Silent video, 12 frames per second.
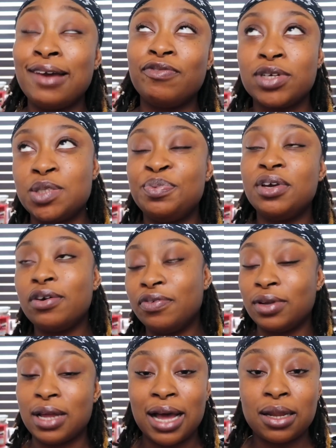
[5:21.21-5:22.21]
Everyone's
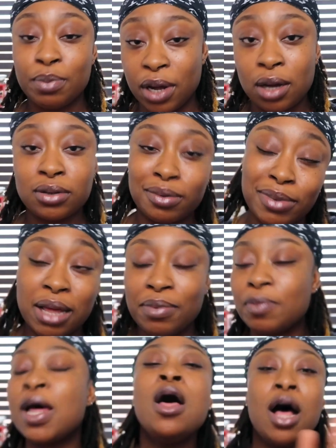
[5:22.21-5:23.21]
beautiful in the eye of the beholder, blah,
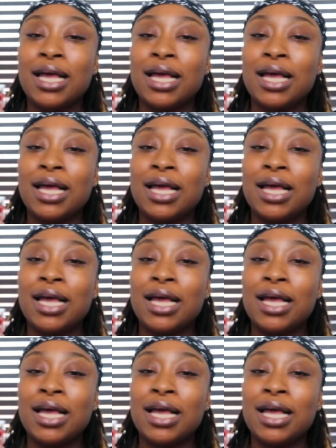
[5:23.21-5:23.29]
blah, blah.